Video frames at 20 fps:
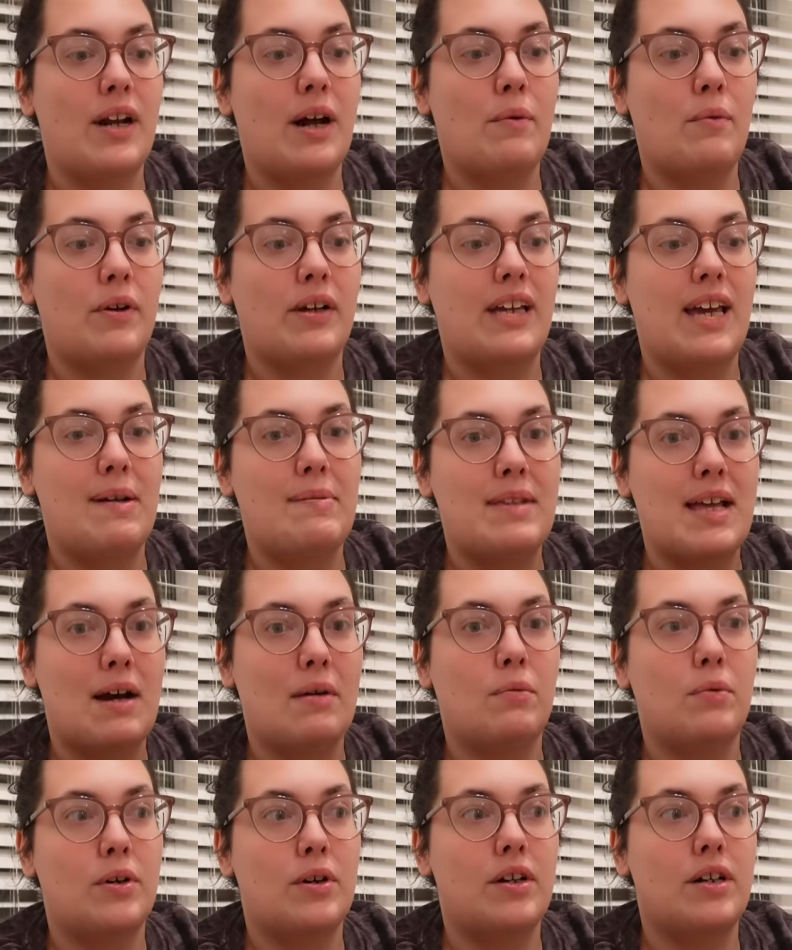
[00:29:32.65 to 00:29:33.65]
I want to keep
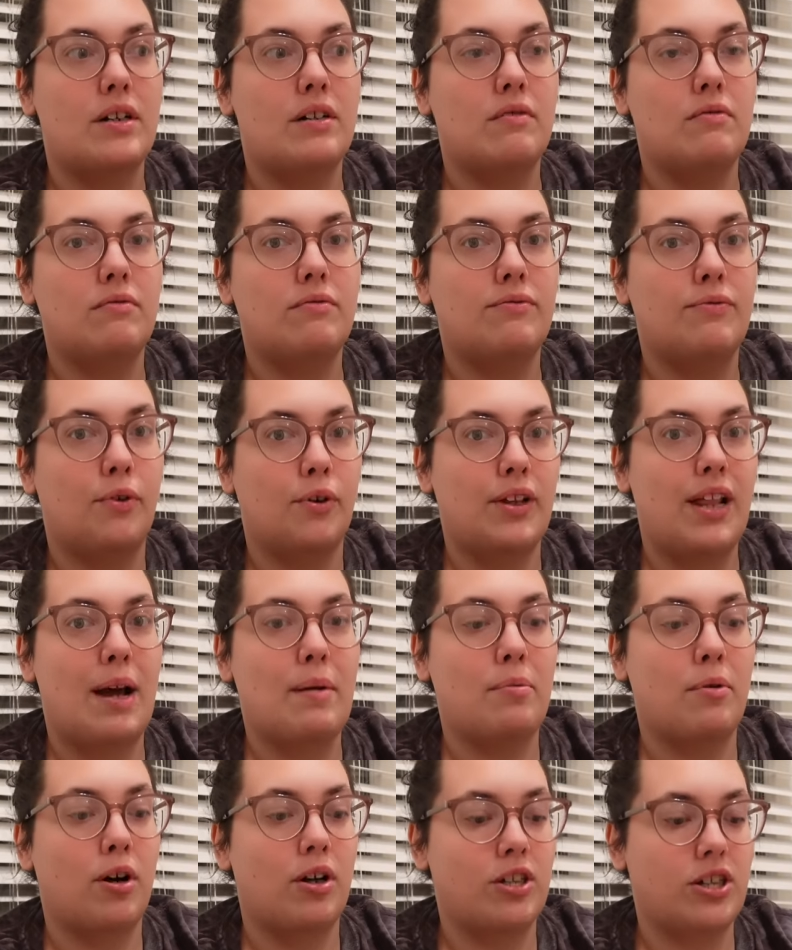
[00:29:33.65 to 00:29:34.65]
that wood for
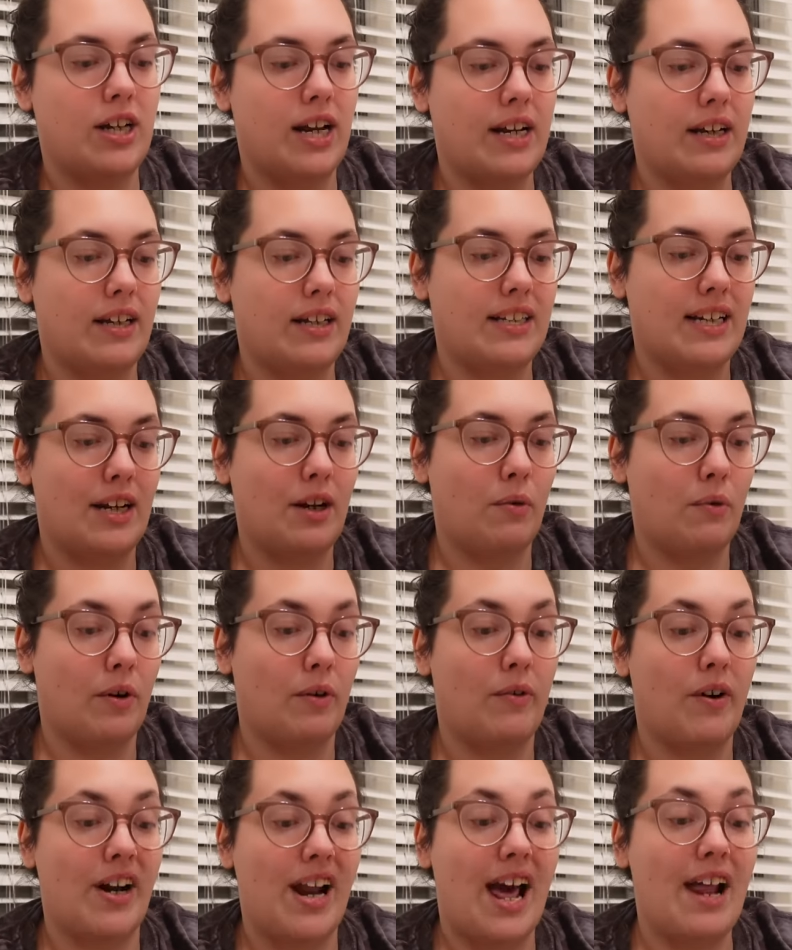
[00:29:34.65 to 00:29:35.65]
that project, because I don't want
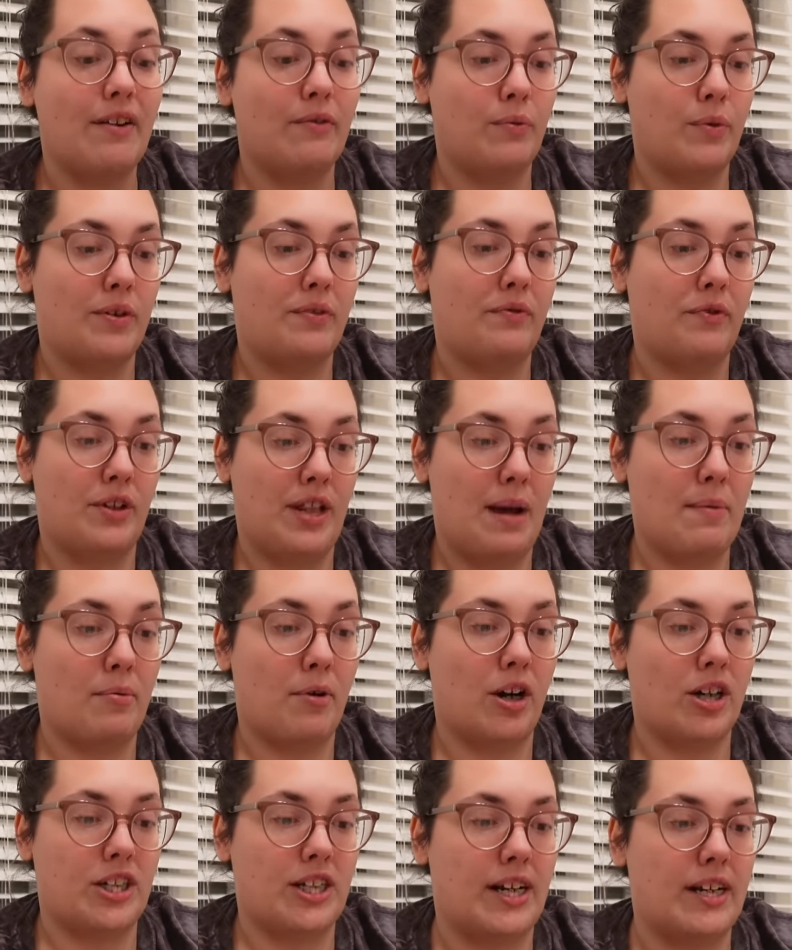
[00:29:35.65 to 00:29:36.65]
to run out of wood for that
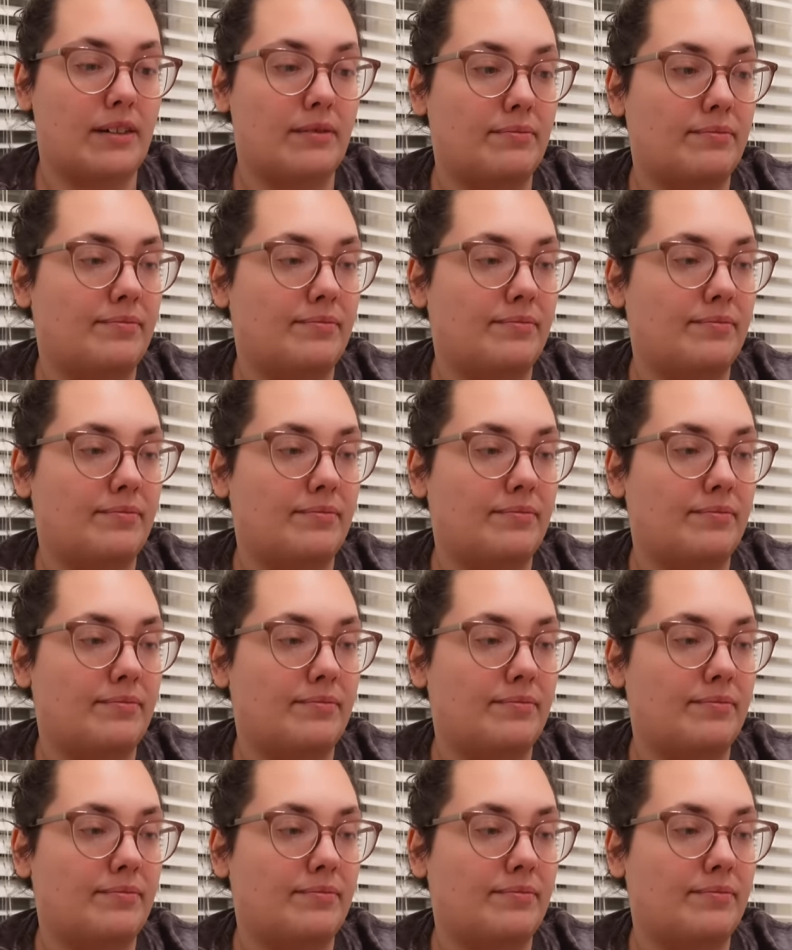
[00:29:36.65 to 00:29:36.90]
project.